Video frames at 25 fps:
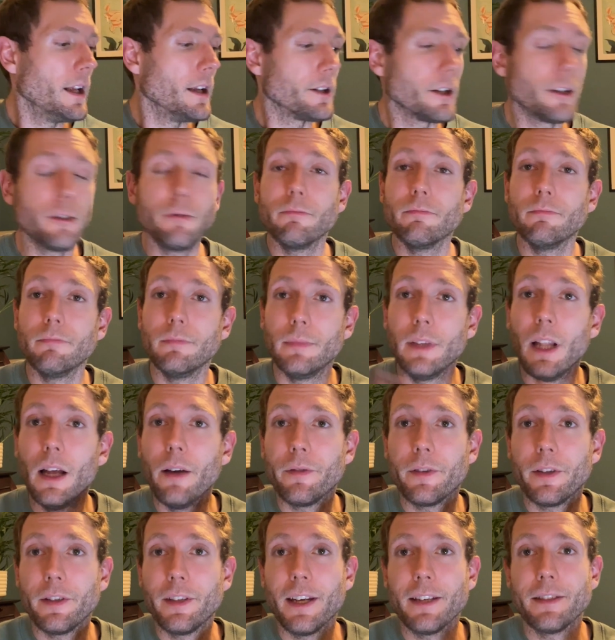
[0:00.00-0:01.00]
So,
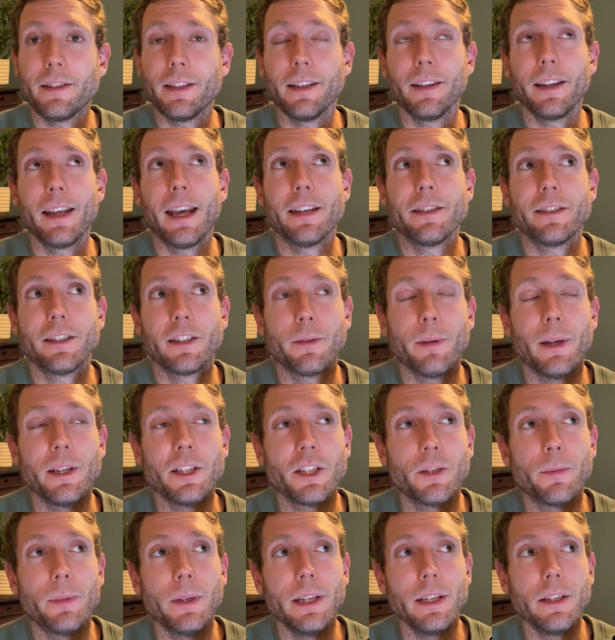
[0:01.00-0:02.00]
loved testing the Asics
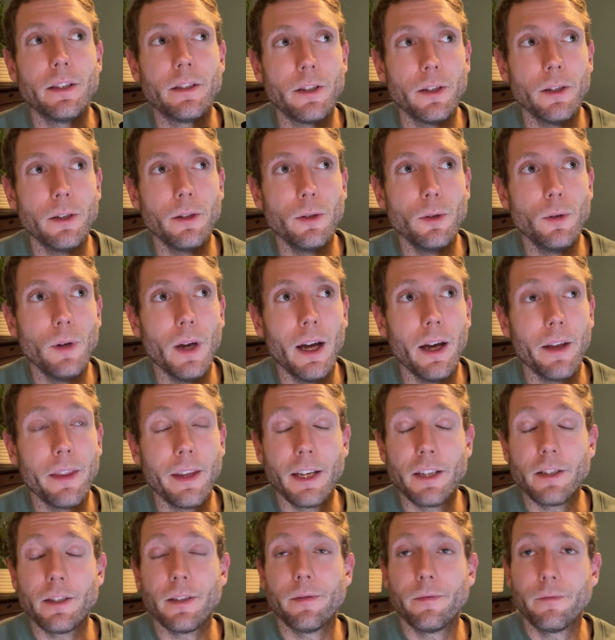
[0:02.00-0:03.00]
Magic Speed 2. I
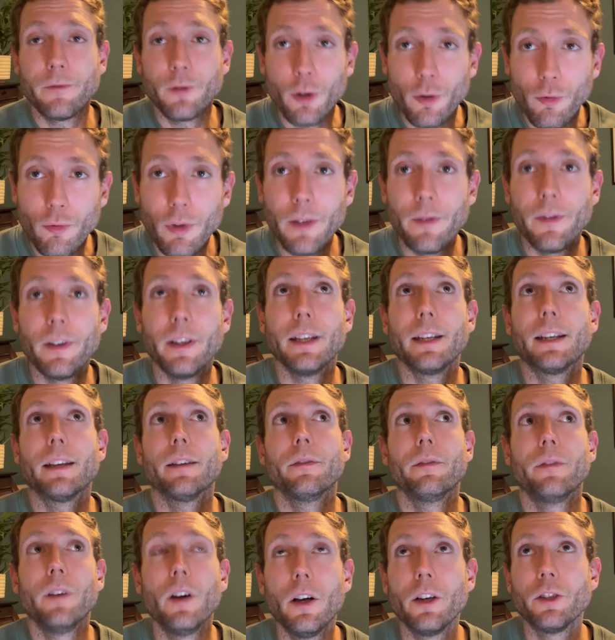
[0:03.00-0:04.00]
think it's a terrific
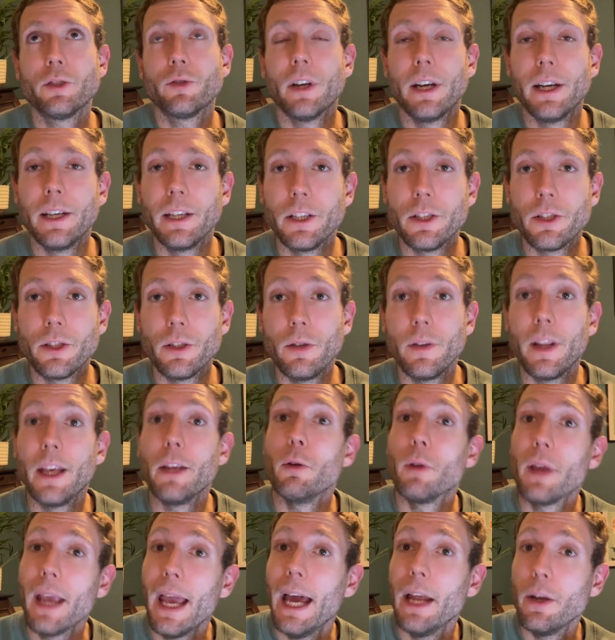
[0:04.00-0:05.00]
fast training shoe that
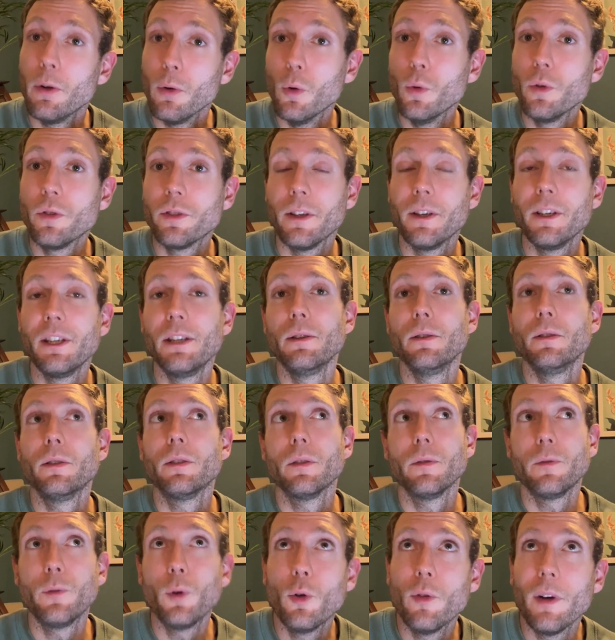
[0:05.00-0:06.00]
you can also use
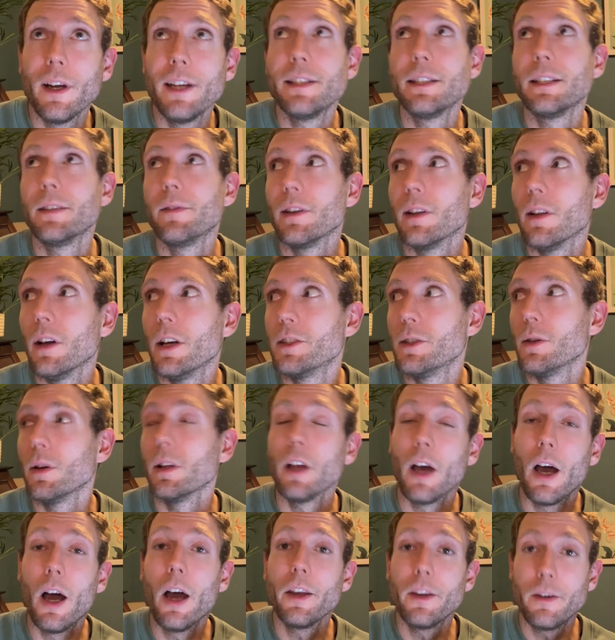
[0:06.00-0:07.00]
for racing if you'd like
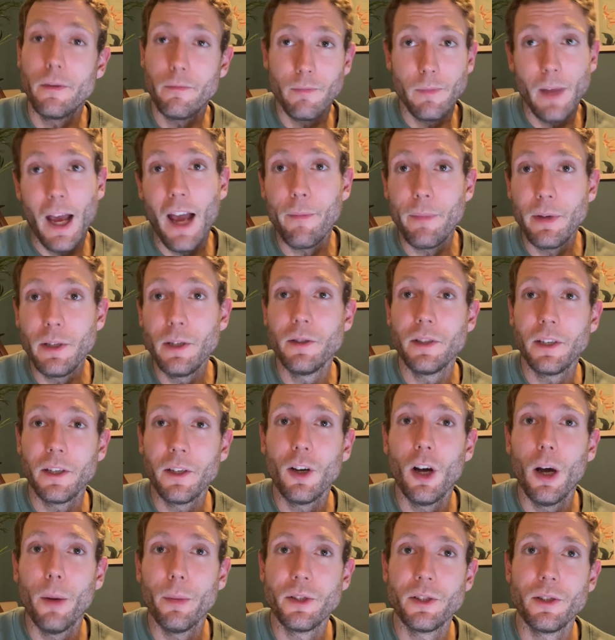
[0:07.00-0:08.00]
to. I have been using
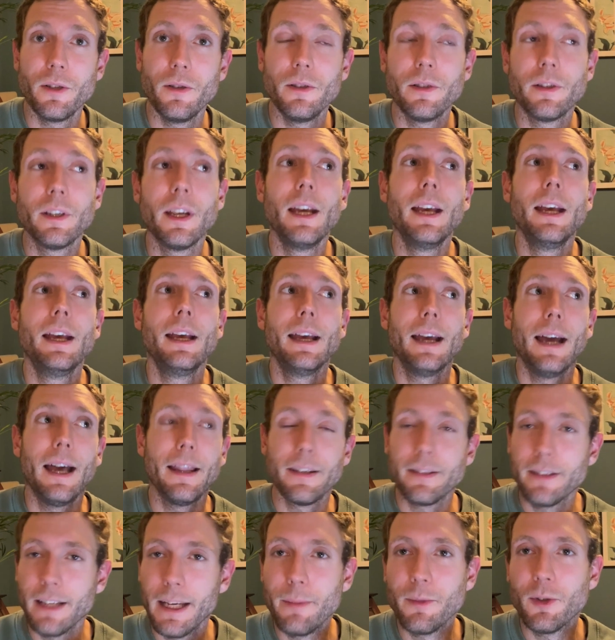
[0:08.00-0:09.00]
carbon shoes at
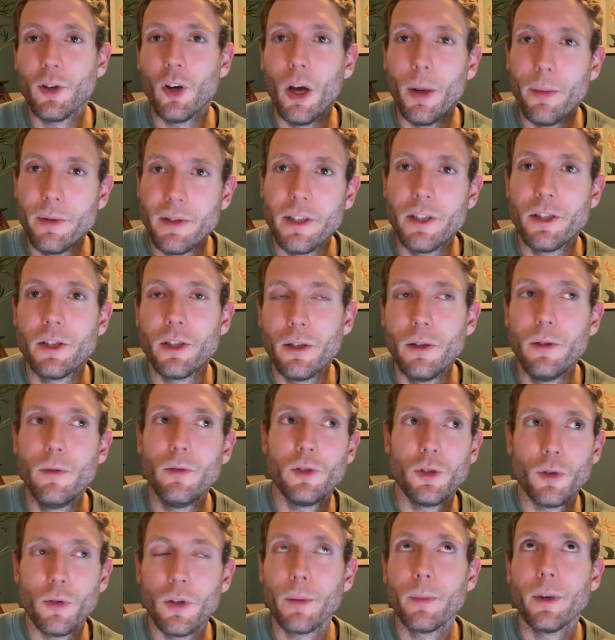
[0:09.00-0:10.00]
the same time as this shoe
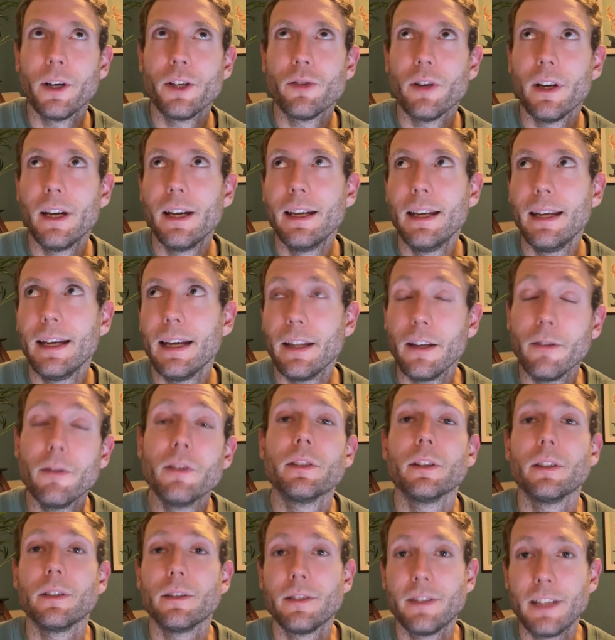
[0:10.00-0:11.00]
during my training, and there
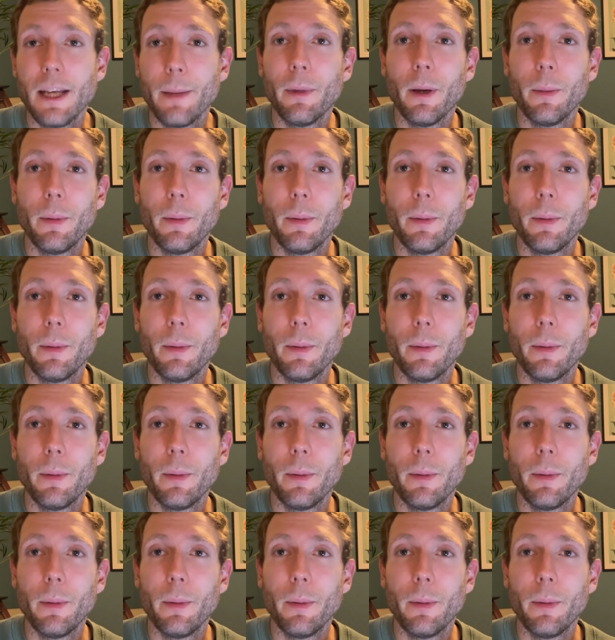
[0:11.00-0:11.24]
is a step up